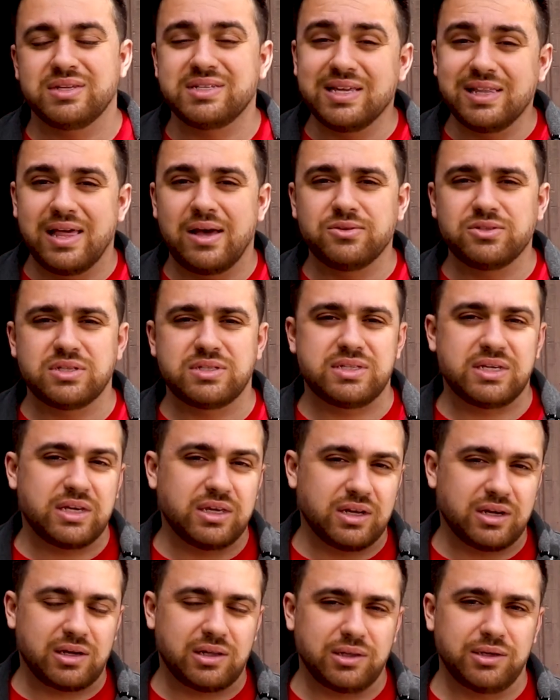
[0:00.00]
This allows us to
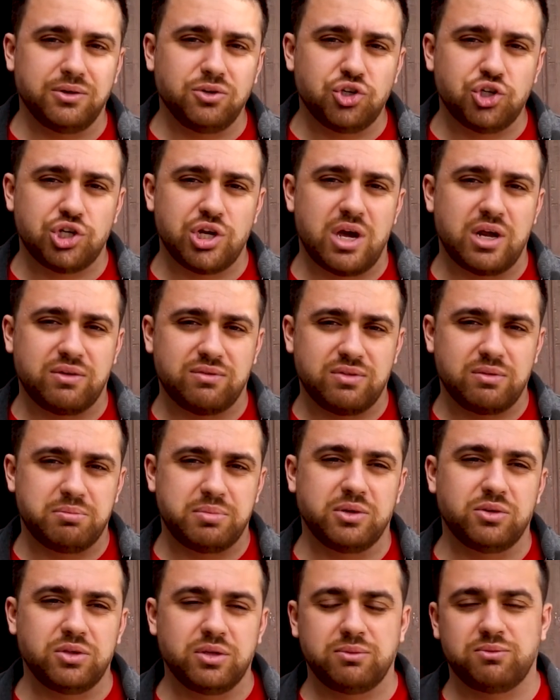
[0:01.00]
get a clear shot of the
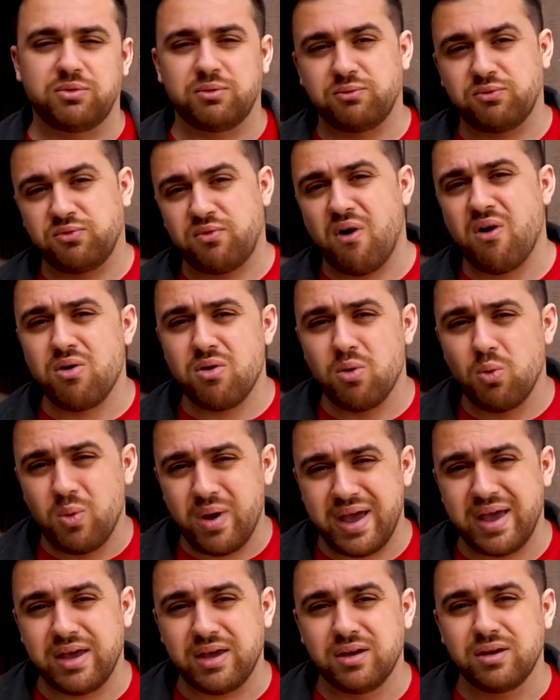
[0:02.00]
building from far
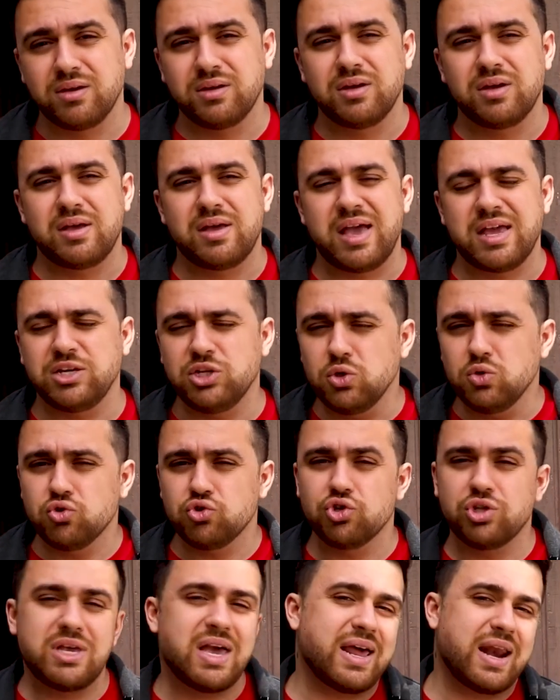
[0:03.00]
away and
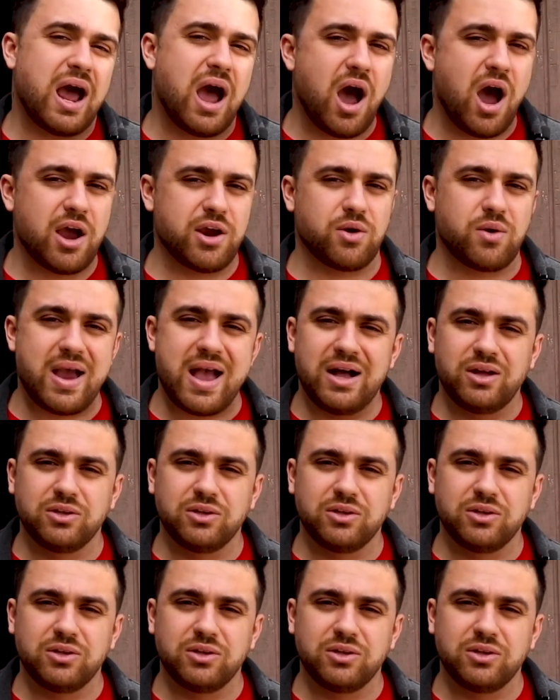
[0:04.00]
usually at a higher